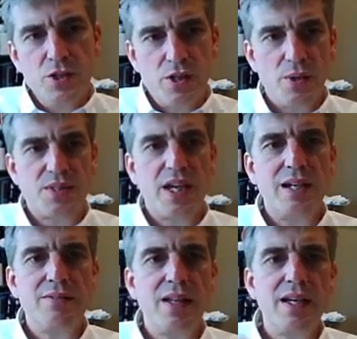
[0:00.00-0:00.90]
So it's
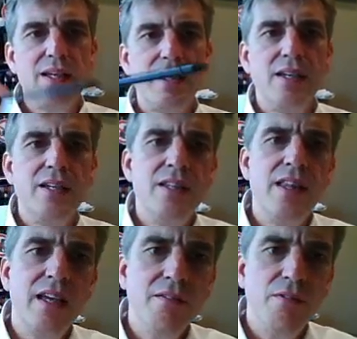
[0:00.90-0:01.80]
kind of like,
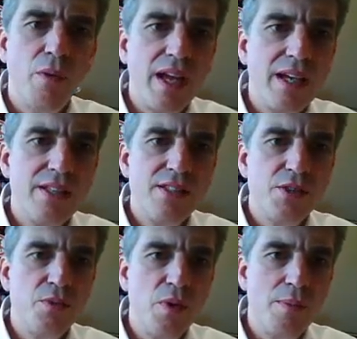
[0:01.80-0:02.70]
think of RANS
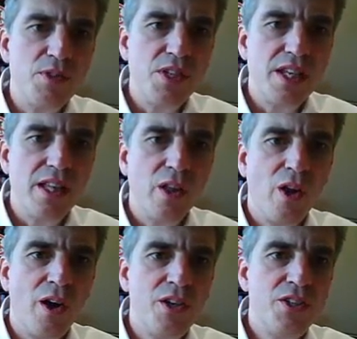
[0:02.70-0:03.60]
as representing the
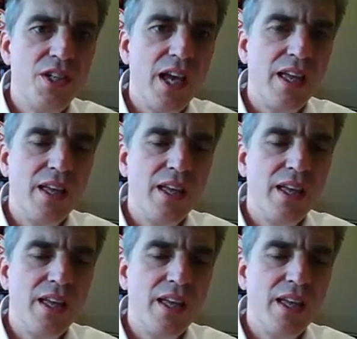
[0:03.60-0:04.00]
large